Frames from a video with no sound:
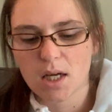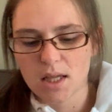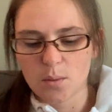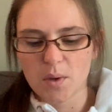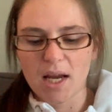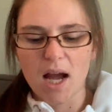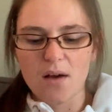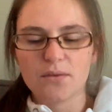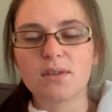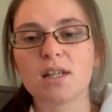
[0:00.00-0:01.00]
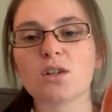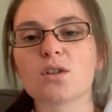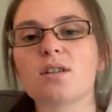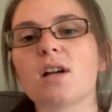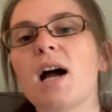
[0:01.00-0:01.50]
Then we have Cedar
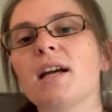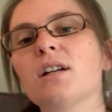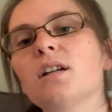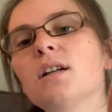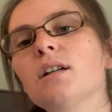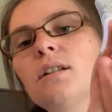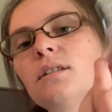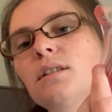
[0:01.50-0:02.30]
Cider.